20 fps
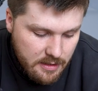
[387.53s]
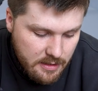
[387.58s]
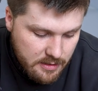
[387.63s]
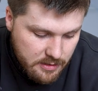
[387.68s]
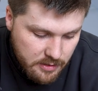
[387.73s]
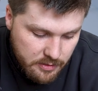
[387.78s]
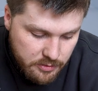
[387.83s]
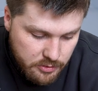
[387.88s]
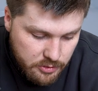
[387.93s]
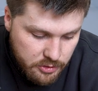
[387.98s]

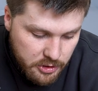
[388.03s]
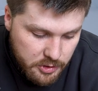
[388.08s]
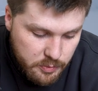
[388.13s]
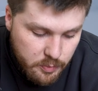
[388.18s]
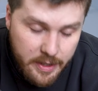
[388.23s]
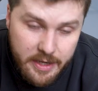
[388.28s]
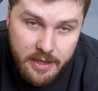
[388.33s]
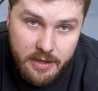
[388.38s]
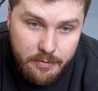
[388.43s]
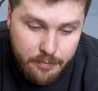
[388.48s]
So just
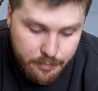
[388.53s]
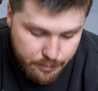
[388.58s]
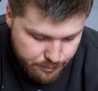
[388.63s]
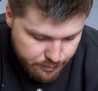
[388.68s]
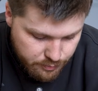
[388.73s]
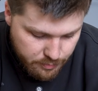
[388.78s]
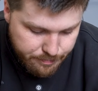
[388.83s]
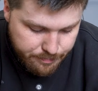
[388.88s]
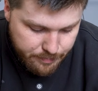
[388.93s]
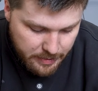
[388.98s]
when
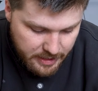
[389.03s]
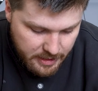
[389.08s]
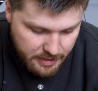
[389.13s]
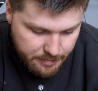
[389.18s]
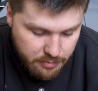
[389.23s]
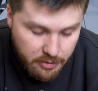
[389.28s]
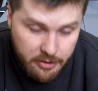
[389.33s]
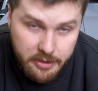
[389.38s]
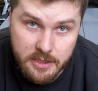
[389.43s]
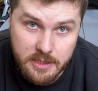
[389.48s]
the
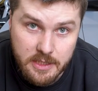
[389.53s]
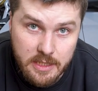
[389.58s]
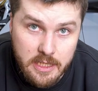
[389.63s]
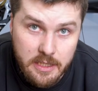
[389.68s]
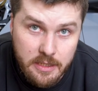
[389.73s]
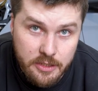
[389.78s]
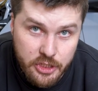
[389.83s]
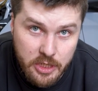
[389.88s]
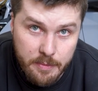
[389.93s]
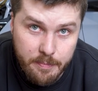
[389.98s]
product's
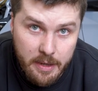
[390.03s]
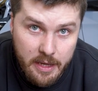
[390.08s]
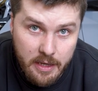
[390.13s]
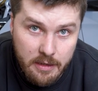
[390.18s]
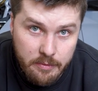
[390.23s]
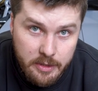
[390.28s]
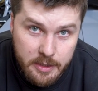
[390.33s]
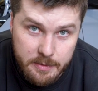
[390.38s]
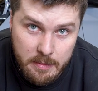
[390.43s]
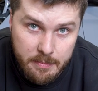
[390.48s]
in
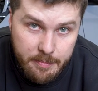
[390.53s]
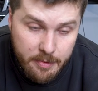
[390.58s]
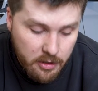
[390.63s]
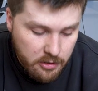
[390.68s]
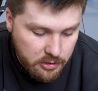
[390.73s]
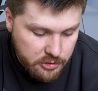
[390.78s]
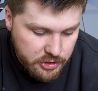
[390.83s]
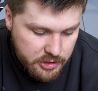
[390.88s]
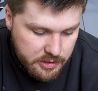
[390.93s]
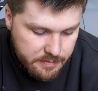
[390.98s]
shipping, when it's been
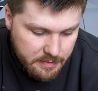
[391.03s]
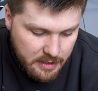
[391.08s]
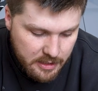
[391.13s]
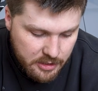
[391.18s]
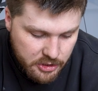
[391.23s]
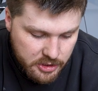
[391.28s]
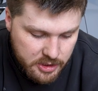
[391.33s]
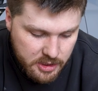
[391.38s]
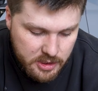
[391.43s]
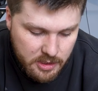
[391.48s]
boxed, it's
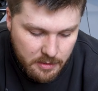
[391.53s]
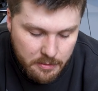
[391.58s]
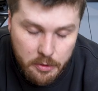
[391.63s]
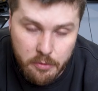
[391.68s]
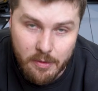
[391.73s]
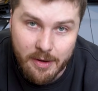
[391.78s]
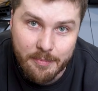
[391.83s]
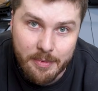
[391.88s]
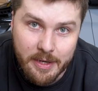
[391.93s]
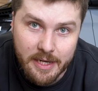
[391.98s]
just to stop the
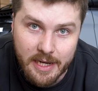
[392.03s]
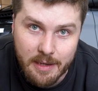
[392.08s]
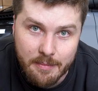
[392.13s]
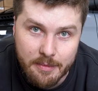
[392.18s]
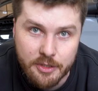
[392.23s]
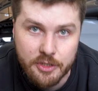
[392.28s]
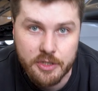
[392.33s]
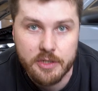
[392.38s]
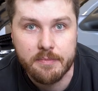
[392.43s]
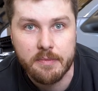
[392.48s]
thread being
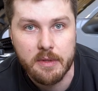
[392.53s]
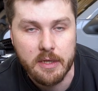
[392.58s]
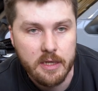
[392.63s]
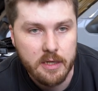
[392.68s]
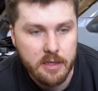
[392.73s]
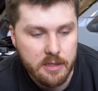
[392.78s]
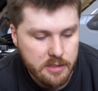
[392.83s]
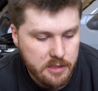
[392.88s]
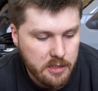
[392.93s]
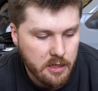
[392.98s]
damaged.
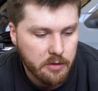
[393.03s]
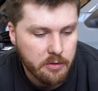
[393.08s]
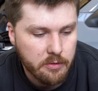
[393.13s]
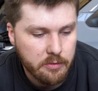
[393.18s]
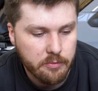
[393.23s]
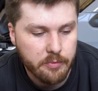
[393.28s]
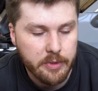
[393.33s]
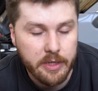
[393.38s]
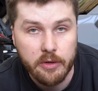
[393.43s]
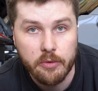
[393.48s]
So
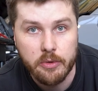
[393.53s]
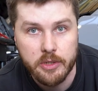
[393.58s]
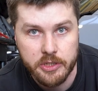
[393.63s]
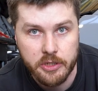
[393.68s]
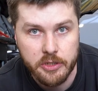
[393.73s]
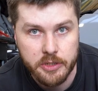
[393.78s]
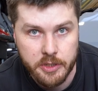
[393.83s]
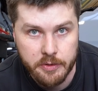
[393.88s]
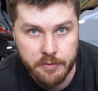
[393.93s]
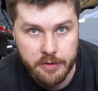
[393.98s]
we always
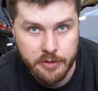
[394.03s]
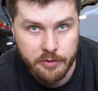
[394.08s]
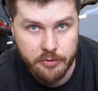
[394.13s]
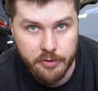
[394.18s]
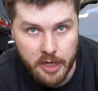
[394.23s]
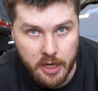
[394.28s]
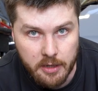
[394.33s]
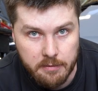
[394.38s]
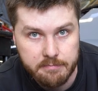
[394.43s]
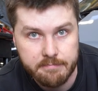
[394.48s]
use the original
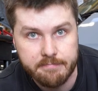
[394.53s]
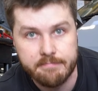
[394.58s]
nut.